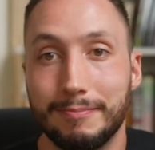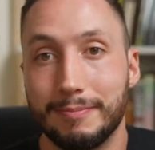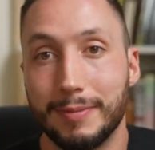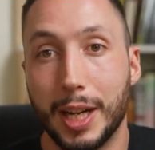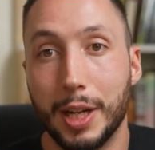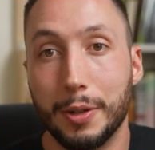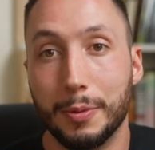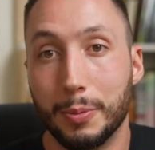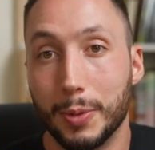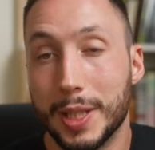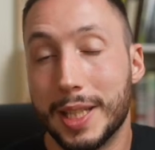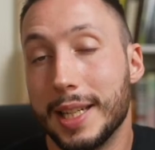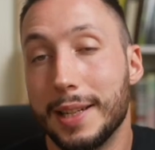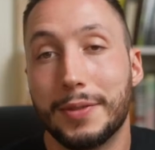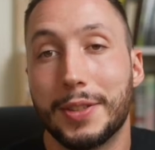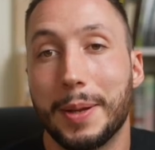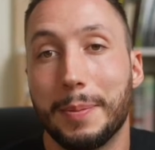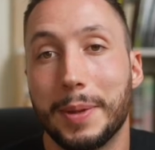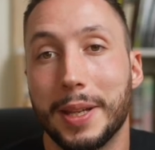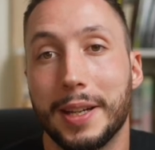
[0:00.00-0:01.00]

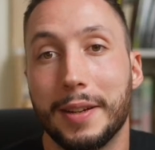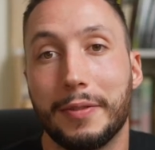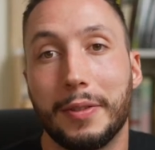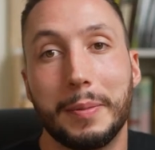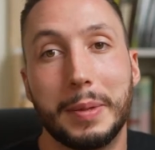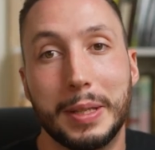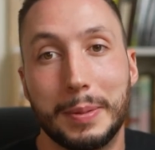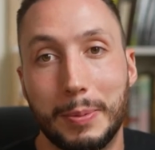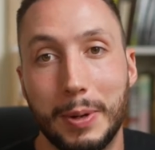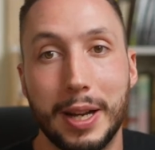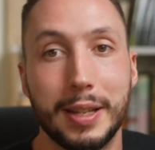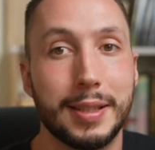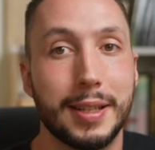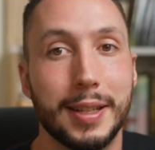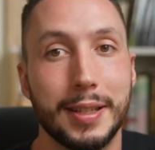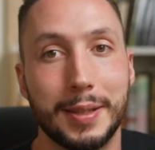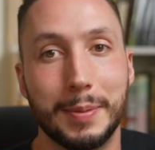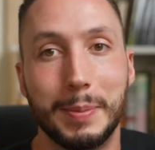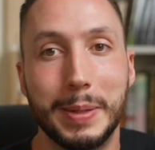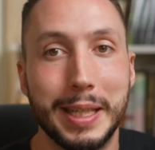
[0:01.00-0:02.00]
receive something from this
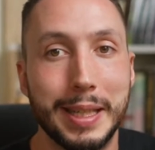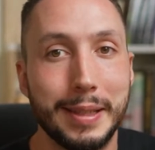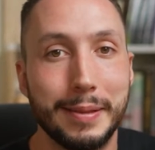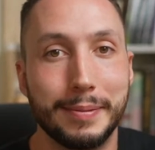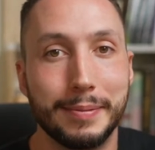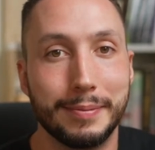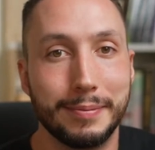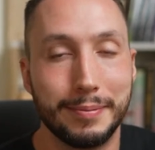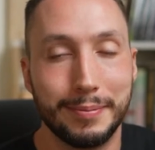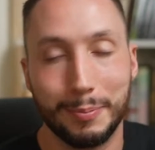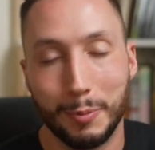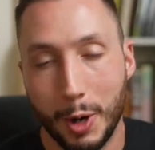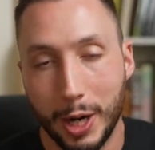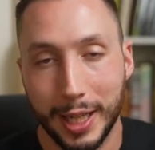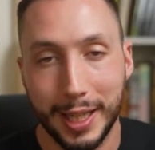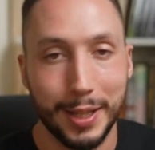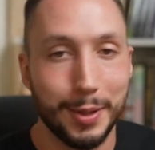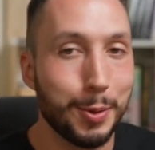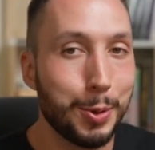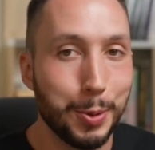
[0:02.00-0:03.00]
process, me
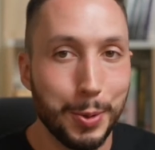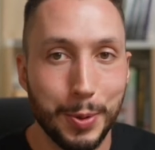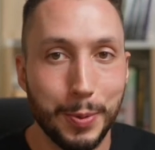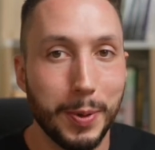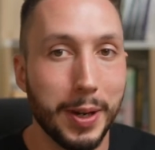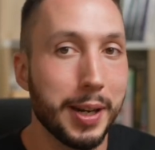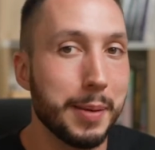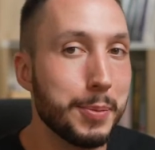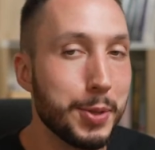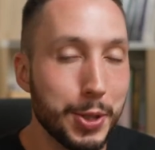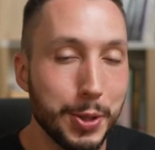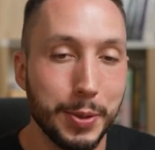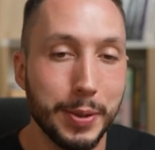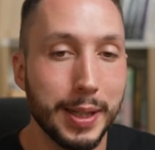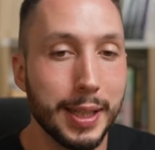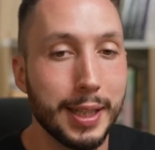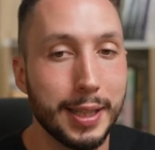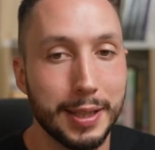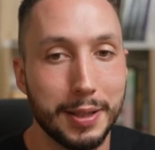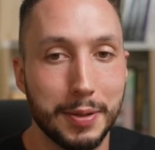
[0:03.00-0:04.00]
walking you through what I'm
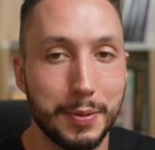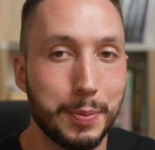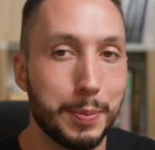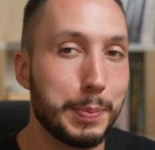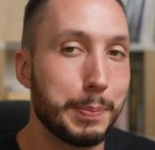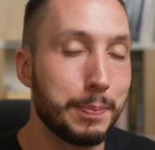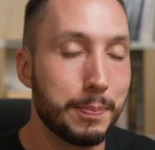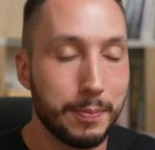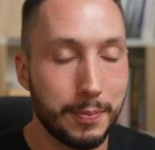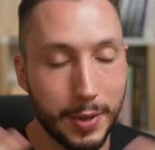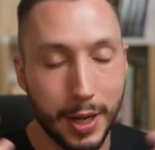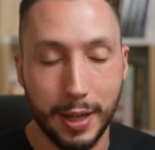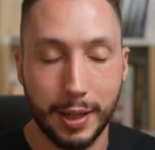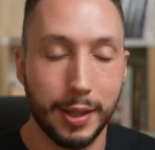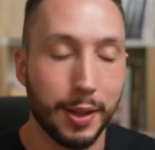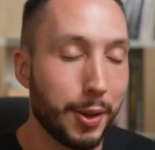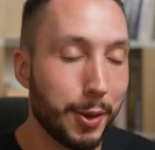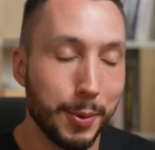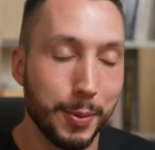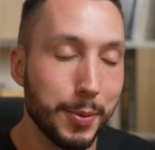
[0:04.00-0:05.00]
doing,
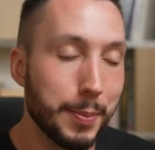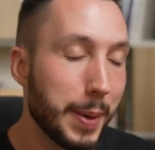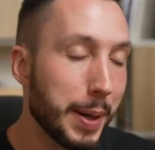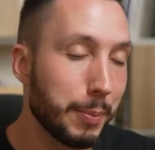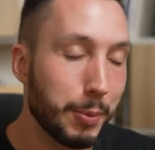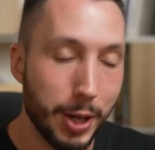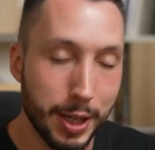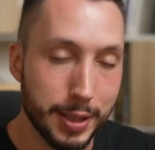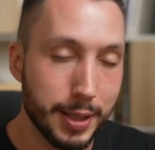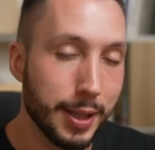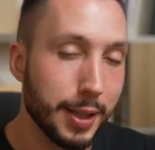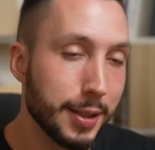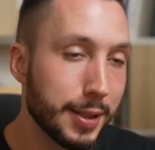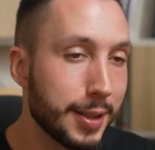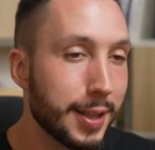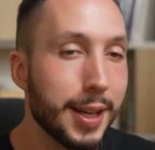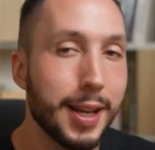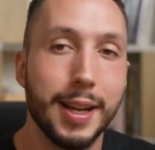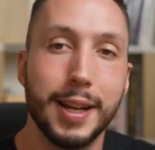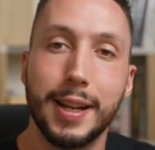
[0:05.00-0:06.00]
talking through my
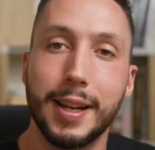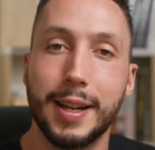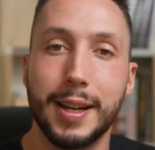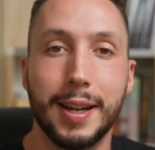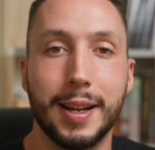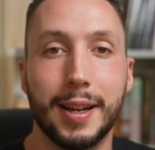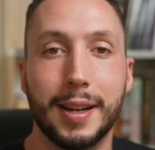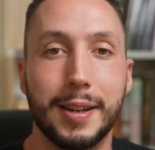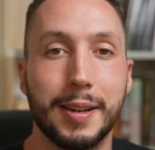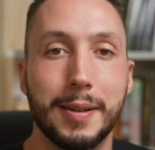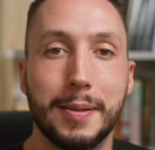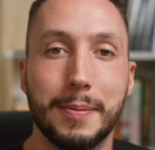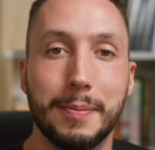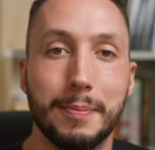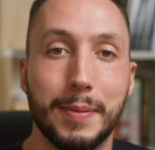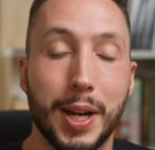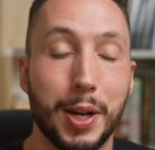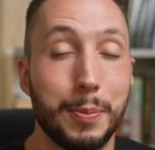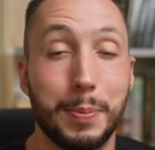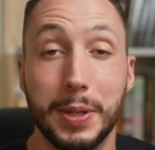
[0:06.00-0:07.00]
process.
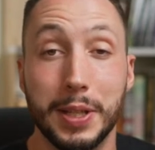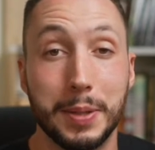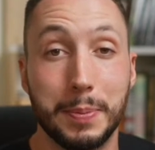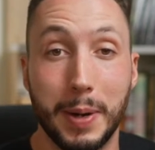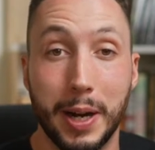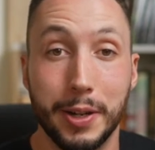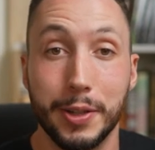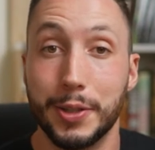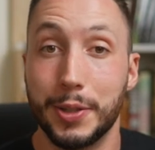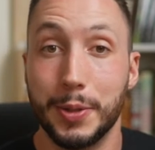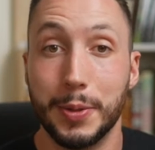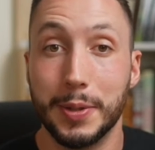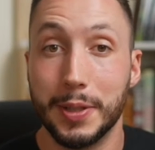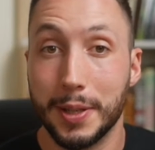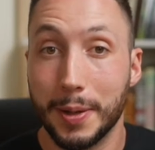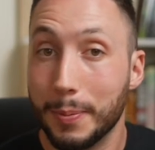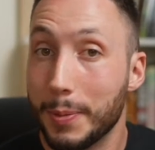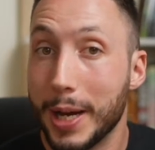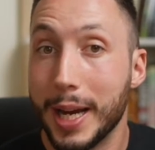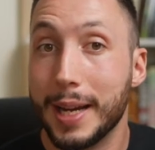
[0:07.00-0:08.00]
I hope it inspires you in
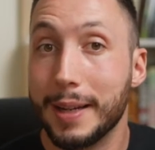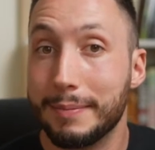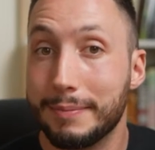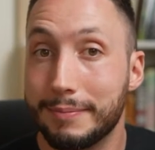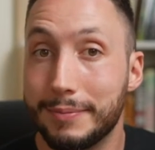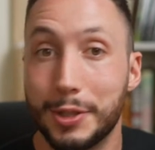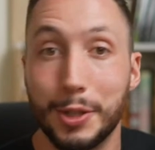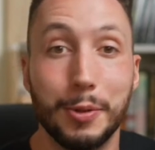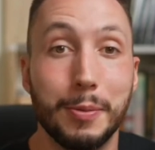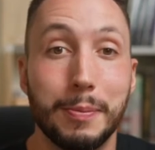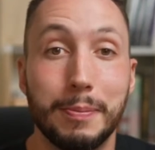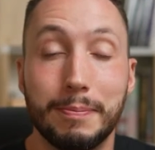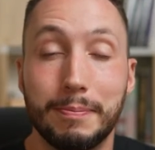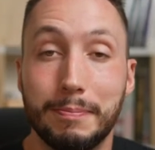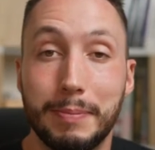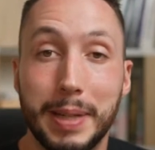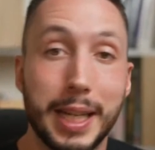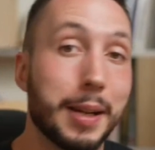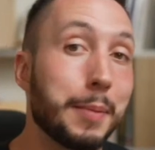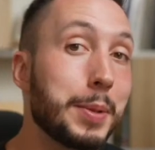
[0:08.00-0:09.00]
some way to
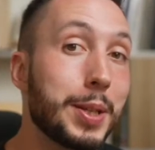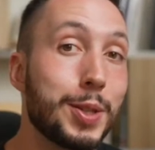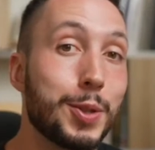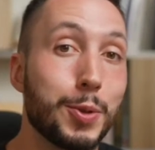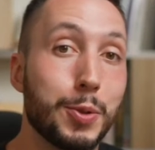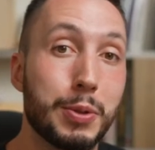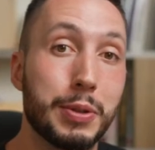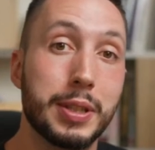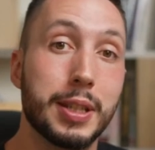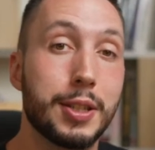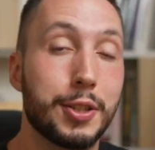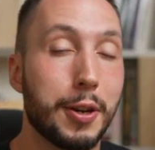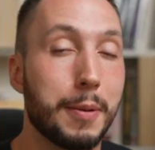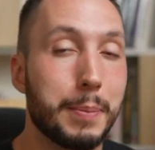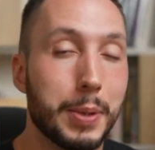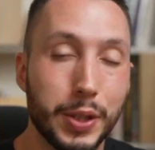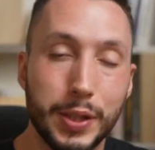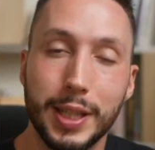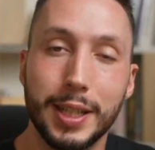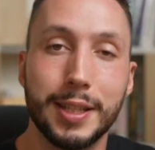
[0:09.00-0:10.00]
pick up these tools and
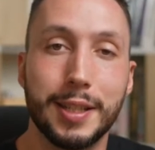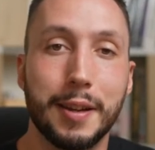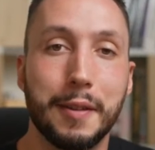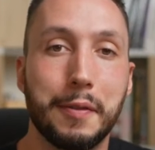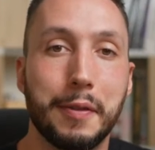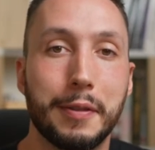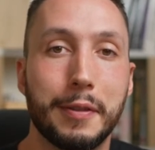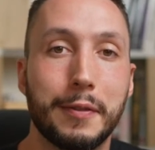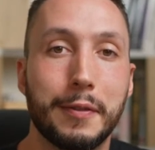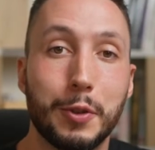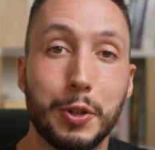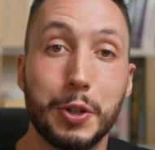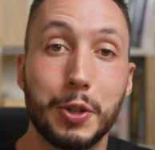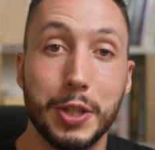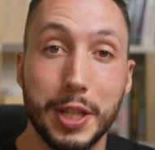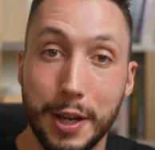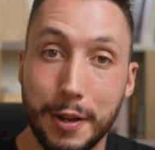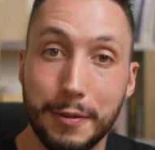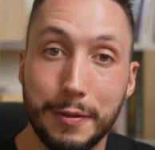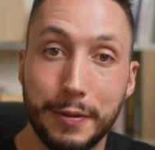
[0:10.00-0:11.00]
start building stuff for
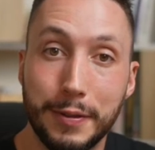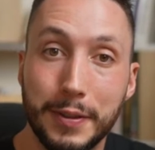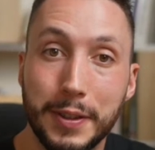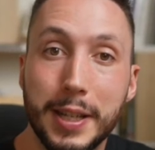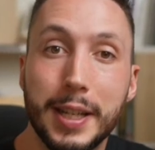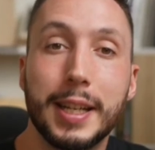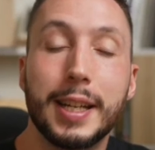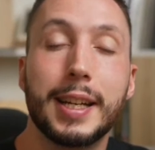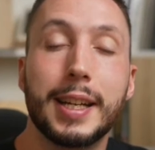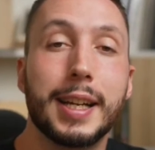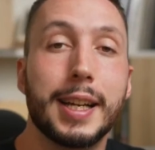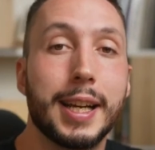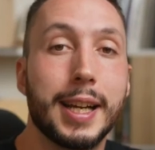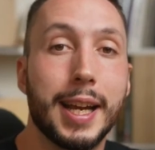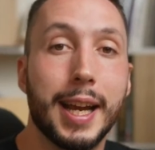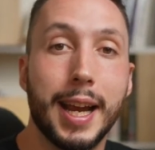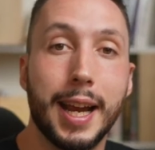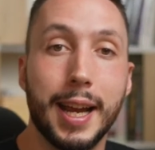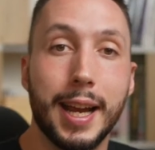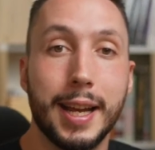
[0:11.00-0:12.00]
yourself.
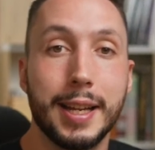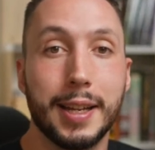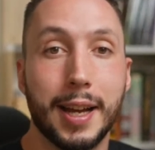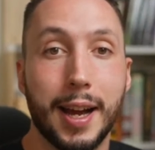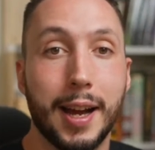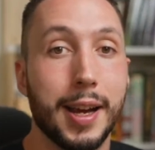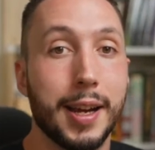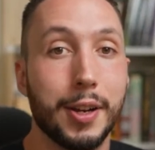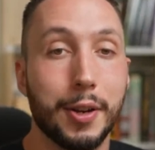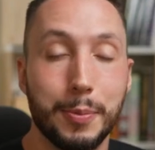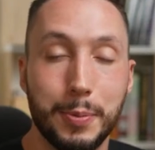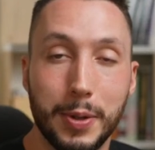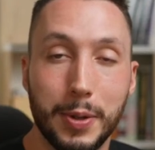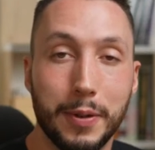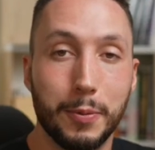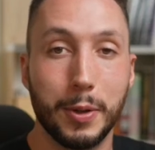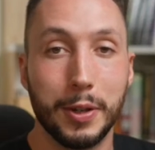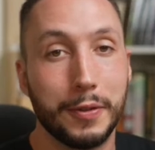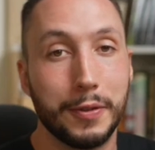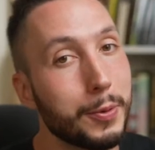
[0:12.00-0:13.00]
And I hope you
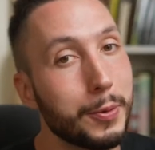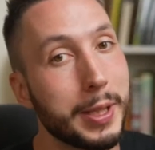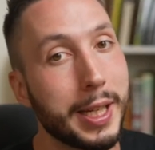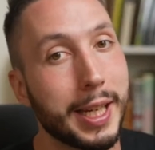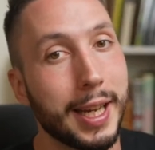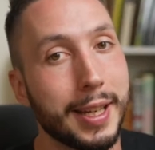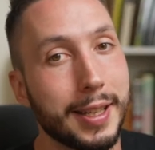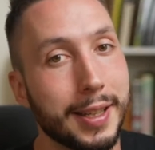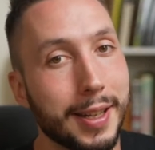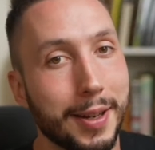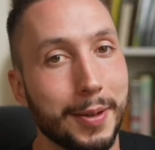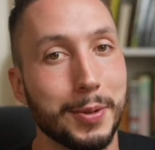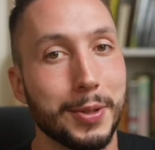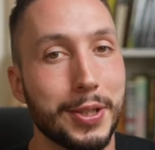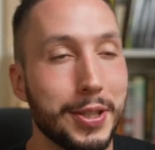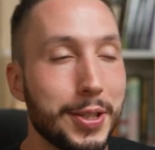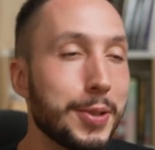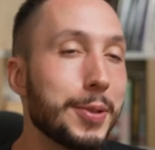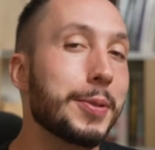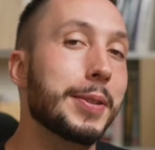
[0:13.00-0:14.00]
have a wonderful weekend, and I will
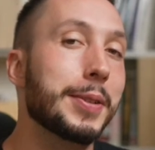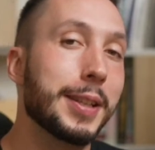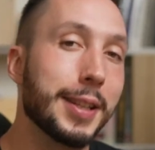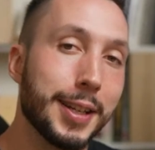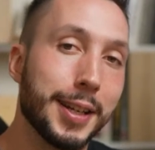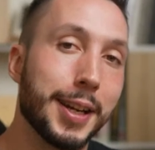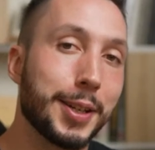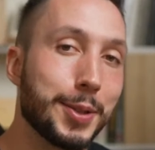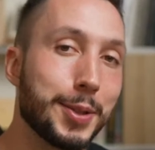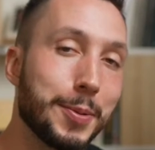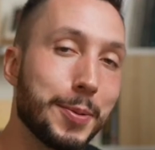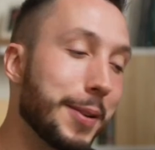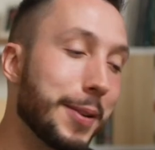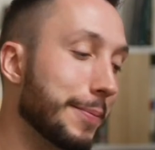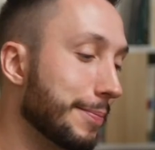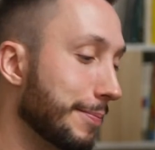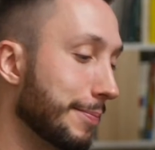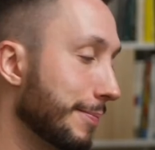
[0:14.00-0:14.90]
see you in the next one.